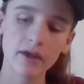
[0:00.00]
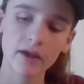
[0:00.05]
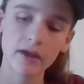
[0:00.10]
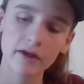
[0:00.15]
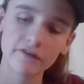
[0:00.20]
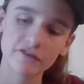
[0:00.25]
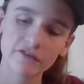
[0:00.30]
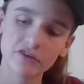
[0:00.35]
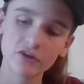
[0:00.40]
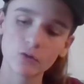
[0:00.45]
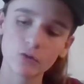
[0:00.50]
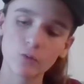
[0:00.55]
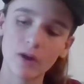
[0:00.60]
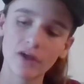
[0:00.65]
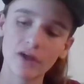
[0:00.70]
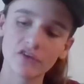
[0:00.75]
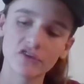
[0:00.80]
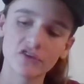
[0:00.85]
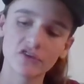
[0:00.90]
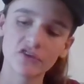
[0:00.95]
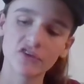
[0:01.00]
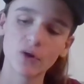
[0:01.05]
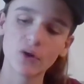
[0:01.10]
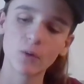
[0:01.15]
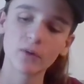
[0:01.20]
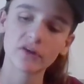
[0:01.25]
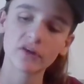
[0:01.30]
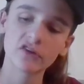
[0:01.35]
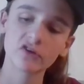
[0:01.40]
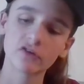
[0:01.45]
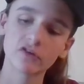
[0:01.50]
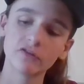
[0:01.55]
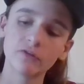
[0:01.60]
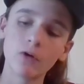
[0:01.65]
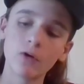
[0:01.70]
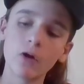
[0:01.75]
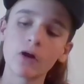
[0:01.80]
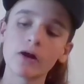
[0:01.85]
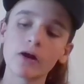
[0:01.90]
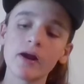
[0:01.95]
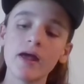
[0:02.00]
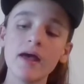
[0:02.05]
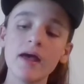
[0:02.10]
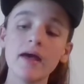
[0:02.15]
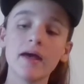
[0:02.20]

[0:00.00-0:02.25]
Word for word: AFC West is going so far.